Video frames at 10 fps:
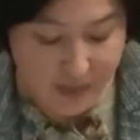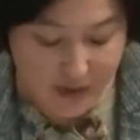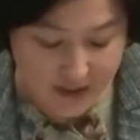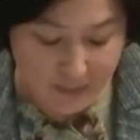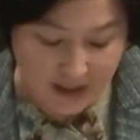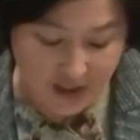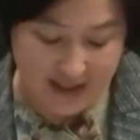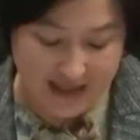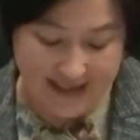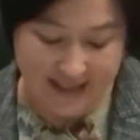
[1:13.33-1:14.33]
This budget
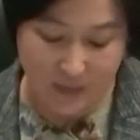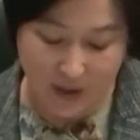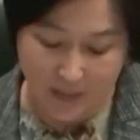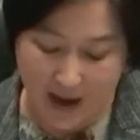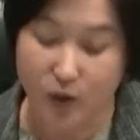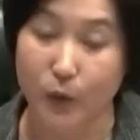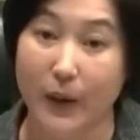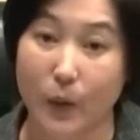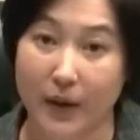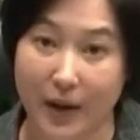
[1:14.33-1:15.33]
needs to be about
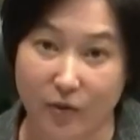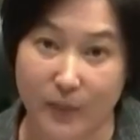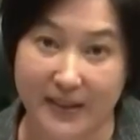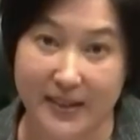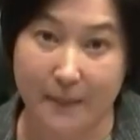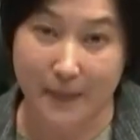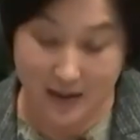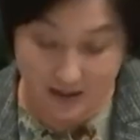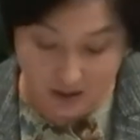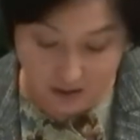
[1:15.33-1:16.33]
doing what governments are
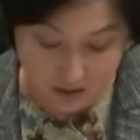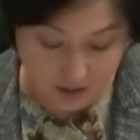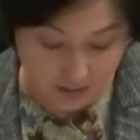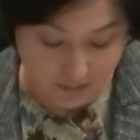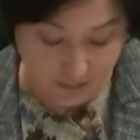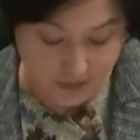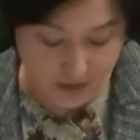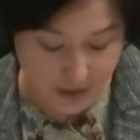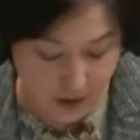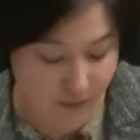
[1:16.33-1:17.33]
meant to do,
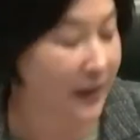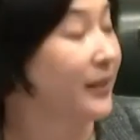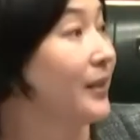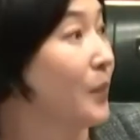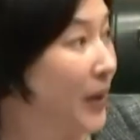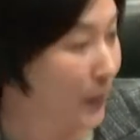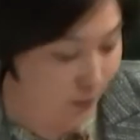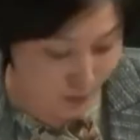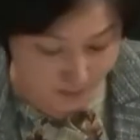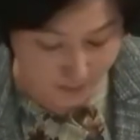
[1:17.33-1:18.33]
serving the
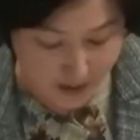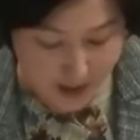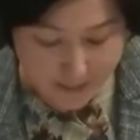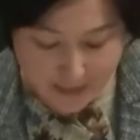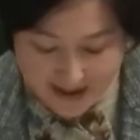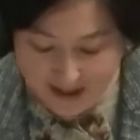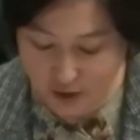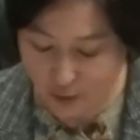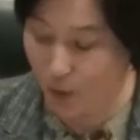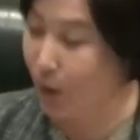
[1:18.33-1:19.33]
people, making
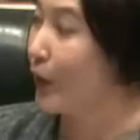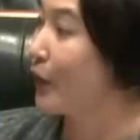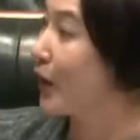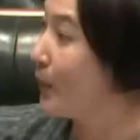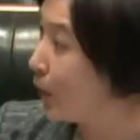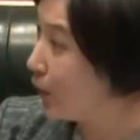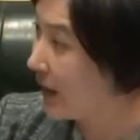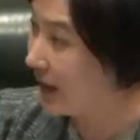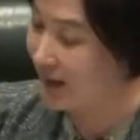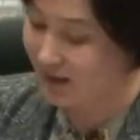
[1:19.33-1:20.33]
sure that the
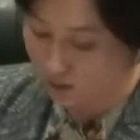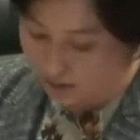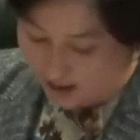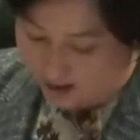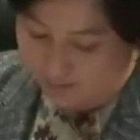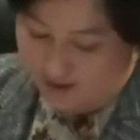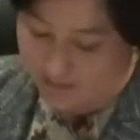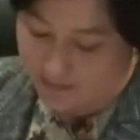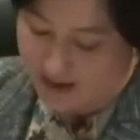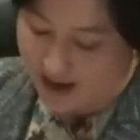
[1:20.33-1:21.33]
community is looked after,
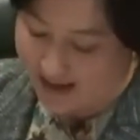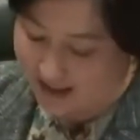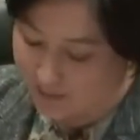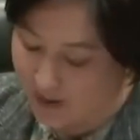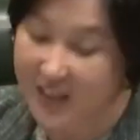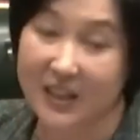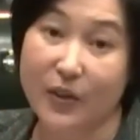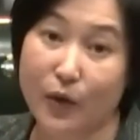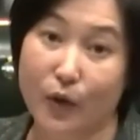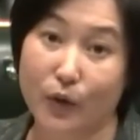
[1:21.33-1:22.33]
and especially
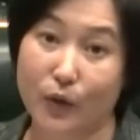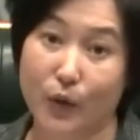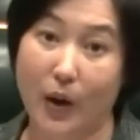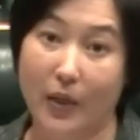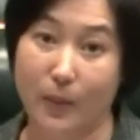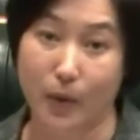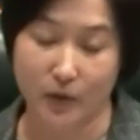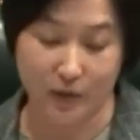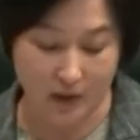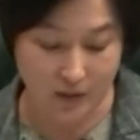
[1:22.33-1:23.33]
those who are the
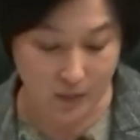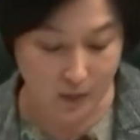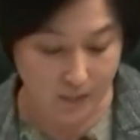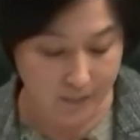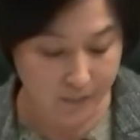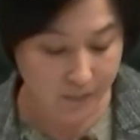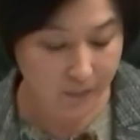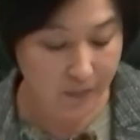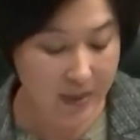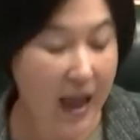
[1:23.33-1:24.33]
most vulnerable.
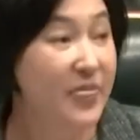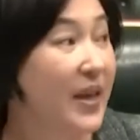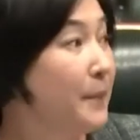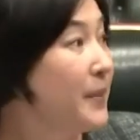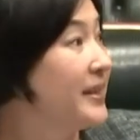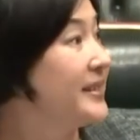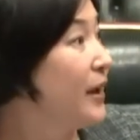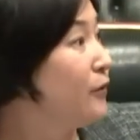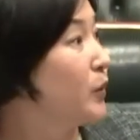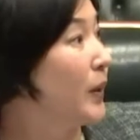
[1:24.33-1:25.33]
And that means
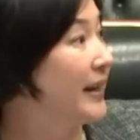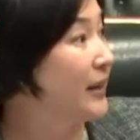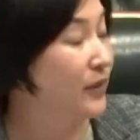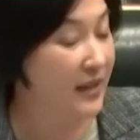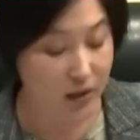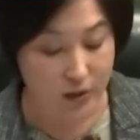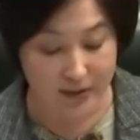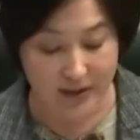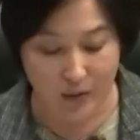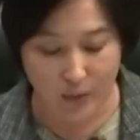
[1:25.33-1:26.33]
everyone living in New
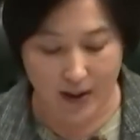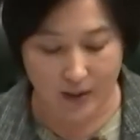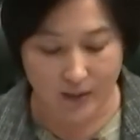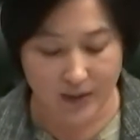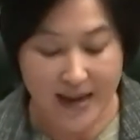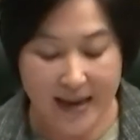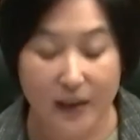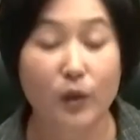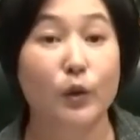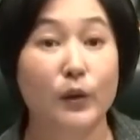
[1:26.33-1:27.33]
South Wales,
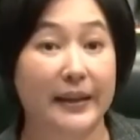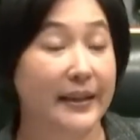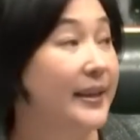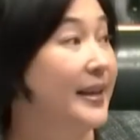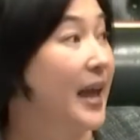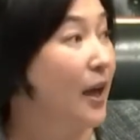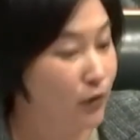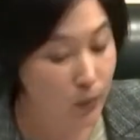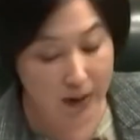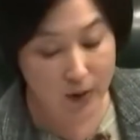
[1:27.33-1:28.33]
including
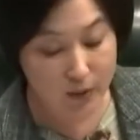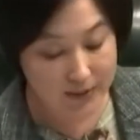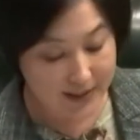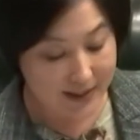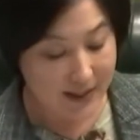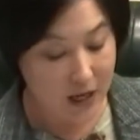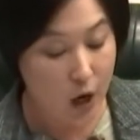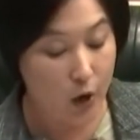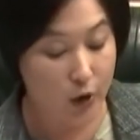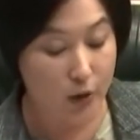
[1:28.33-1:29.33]
everyone who's here
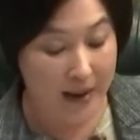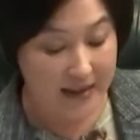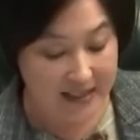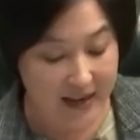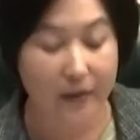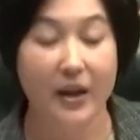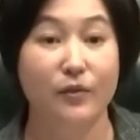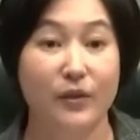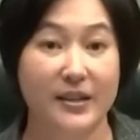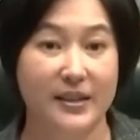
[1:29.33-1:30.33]
on a humanitarian
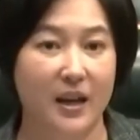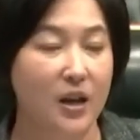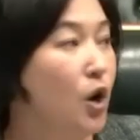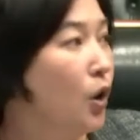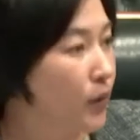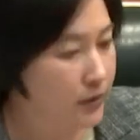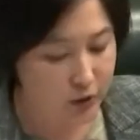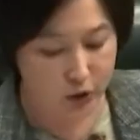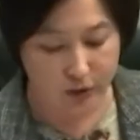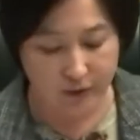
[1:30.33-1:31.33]
visa or a
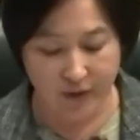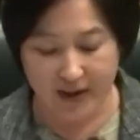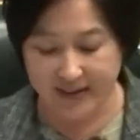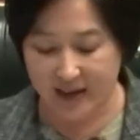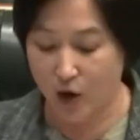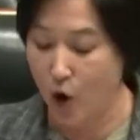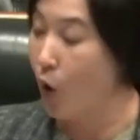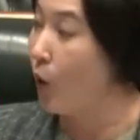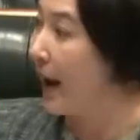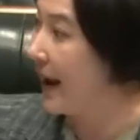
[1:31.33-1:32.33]
student visa
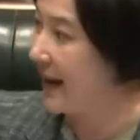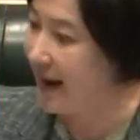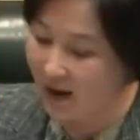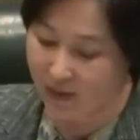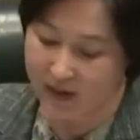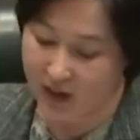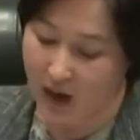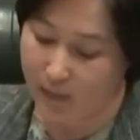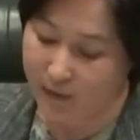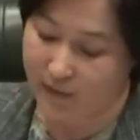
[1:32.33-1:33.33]
or any other
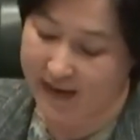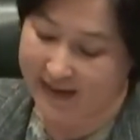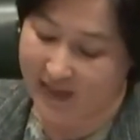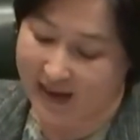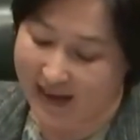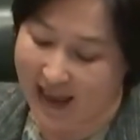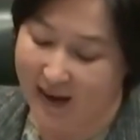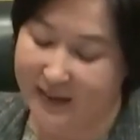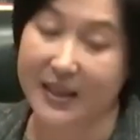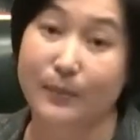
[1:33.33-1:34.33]
type of visa that
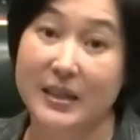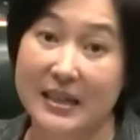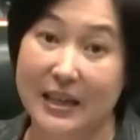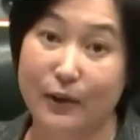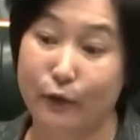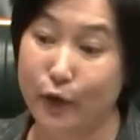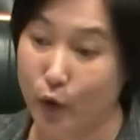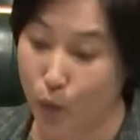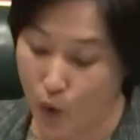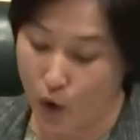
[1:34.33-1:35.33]
allows them to live,
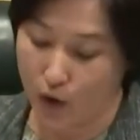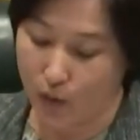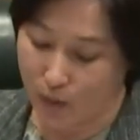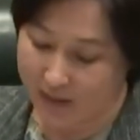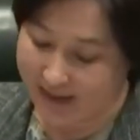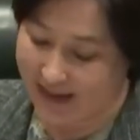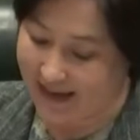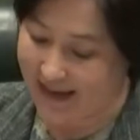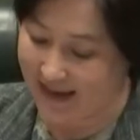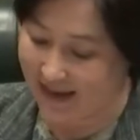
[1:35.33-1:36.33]
work or study
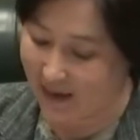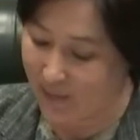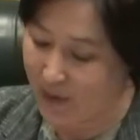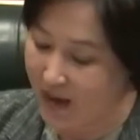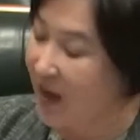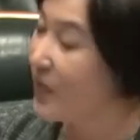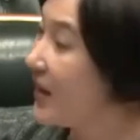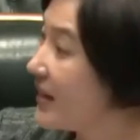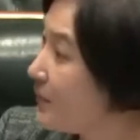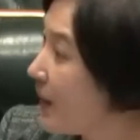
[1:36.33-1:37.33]
here.
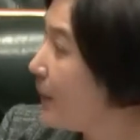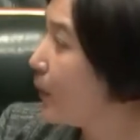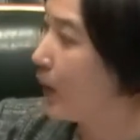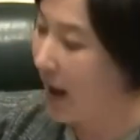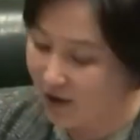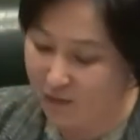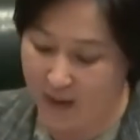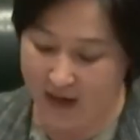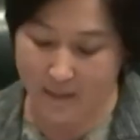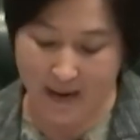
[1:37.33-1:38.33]
These people have
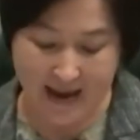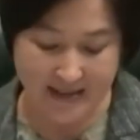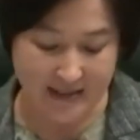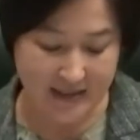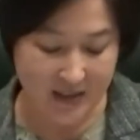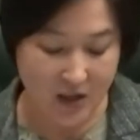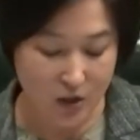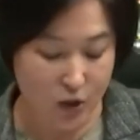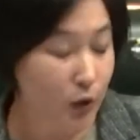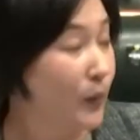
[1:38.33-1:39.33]
been abandoned
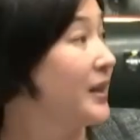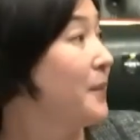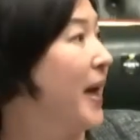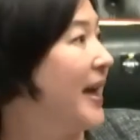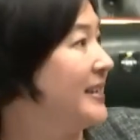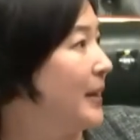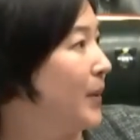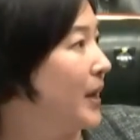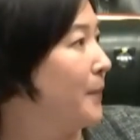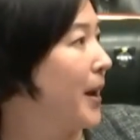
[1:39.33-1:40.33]
during the
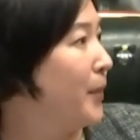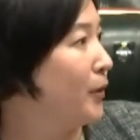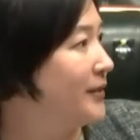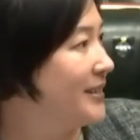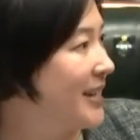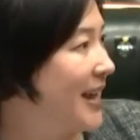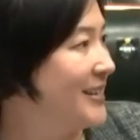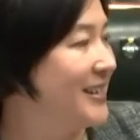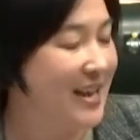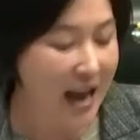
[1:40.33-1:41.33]
pandemic by both
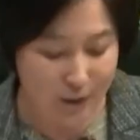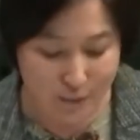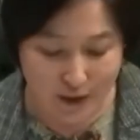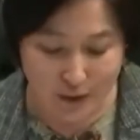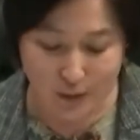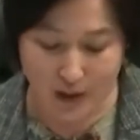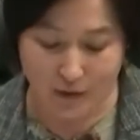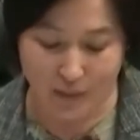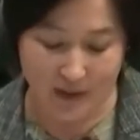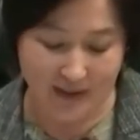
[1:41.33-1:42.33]
state and federal
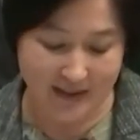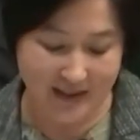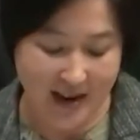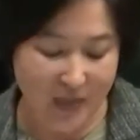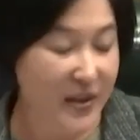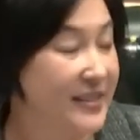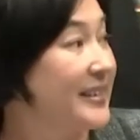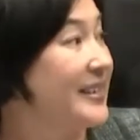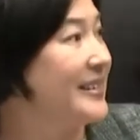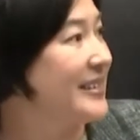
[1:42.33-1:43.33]
governments. This
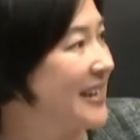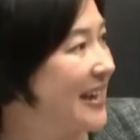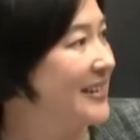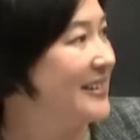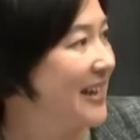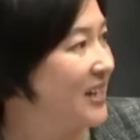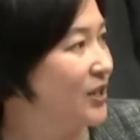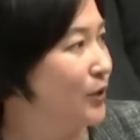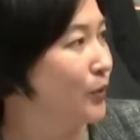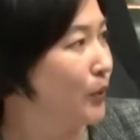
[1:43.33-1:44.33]
is a
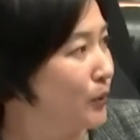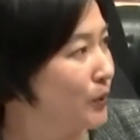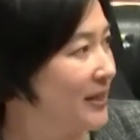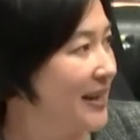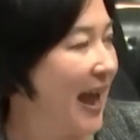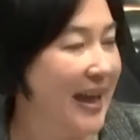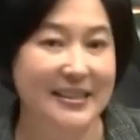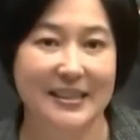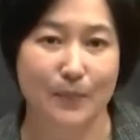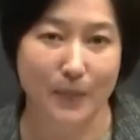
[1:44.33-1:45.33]
state-sanctioned cruelty
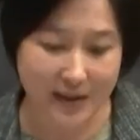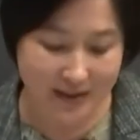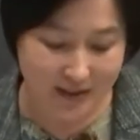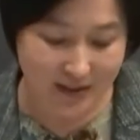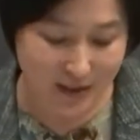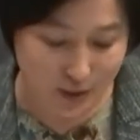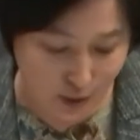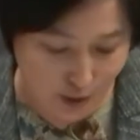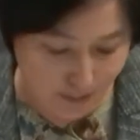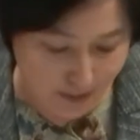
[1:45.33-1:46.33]
and it must
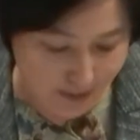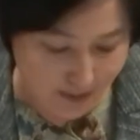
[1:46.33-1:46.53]
stop.